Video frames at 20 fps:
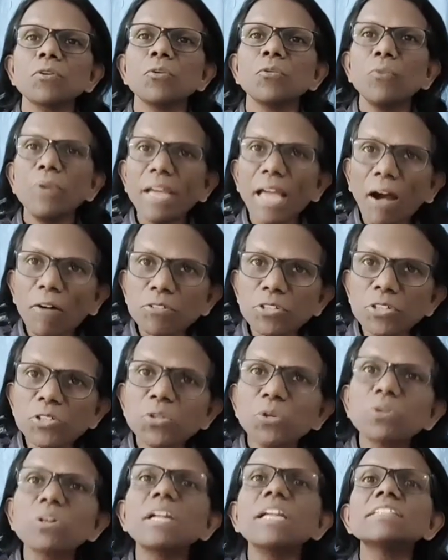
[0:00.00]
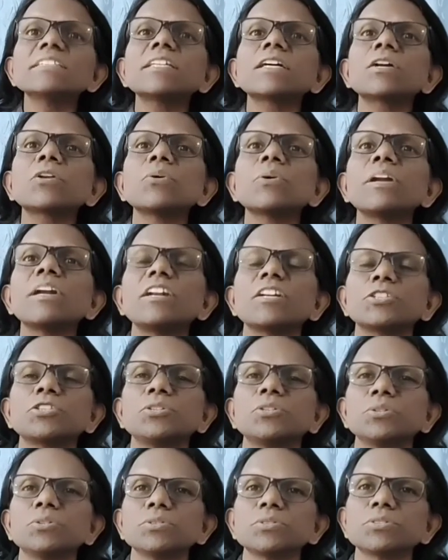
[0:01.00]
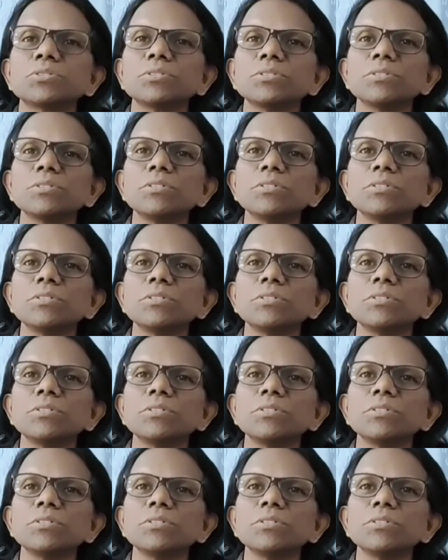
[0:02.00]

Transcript: we have to neutralize the chlorine residues.